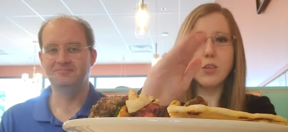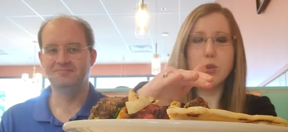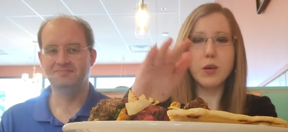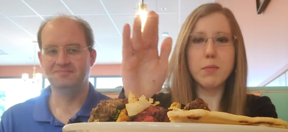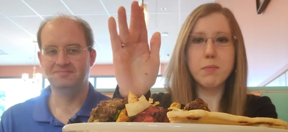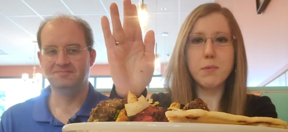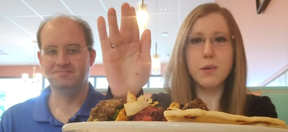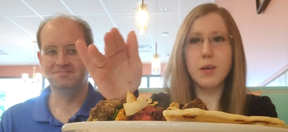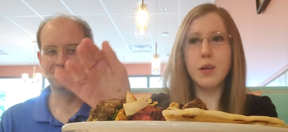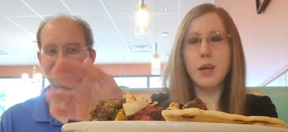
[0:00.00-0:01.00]
Speaker 1: shrimp,
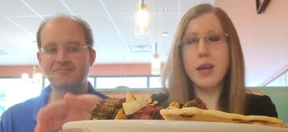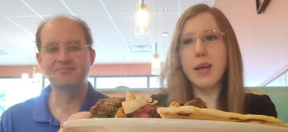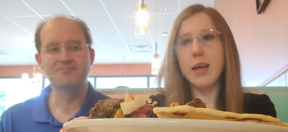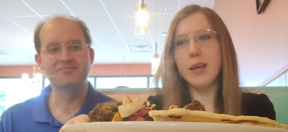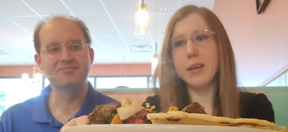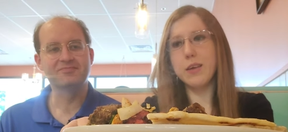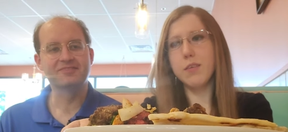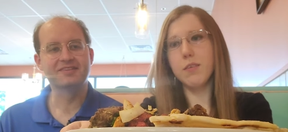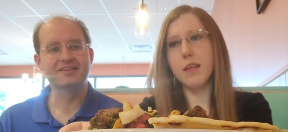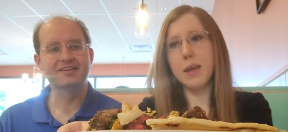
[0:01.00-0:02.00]
and
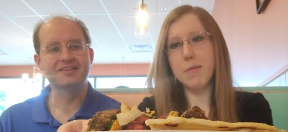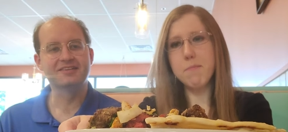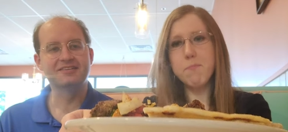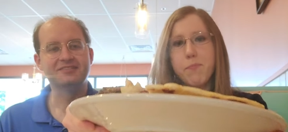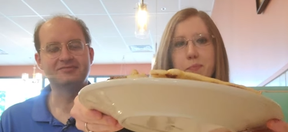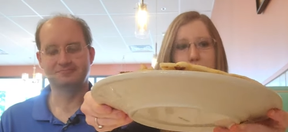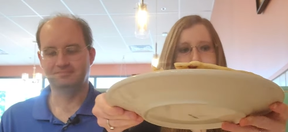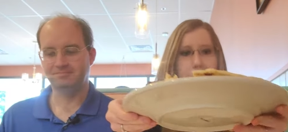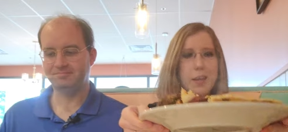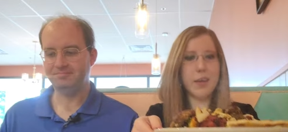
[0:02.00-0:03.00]
lamb.
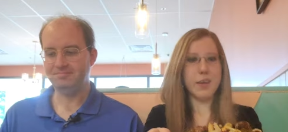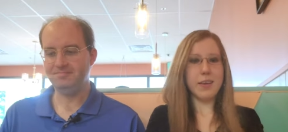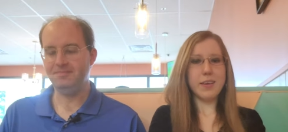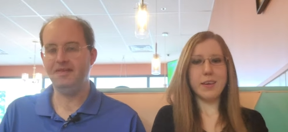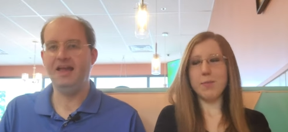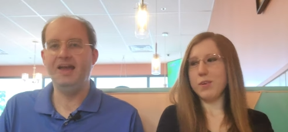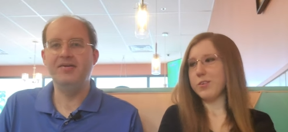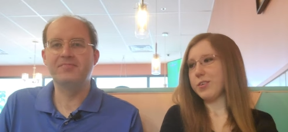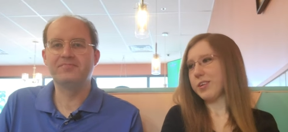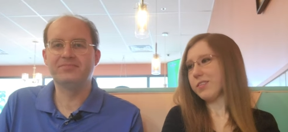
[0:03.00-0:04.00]
And what did
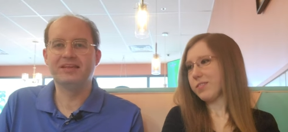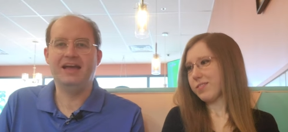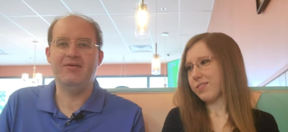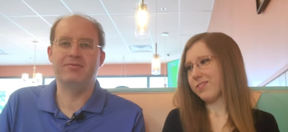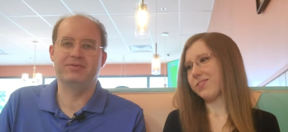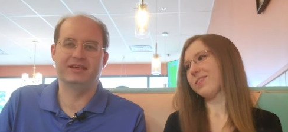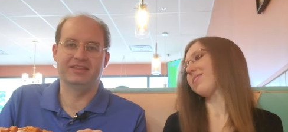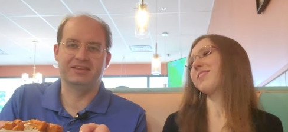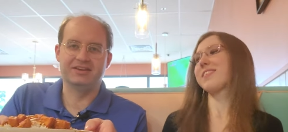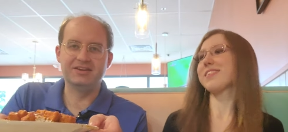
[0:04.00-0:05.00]
you get?
Speaker 2: I went with
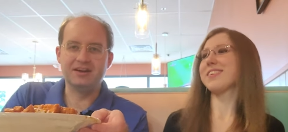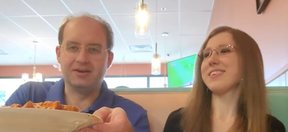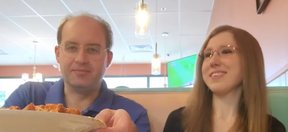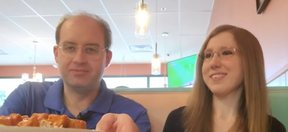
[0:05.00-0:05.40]
like the you know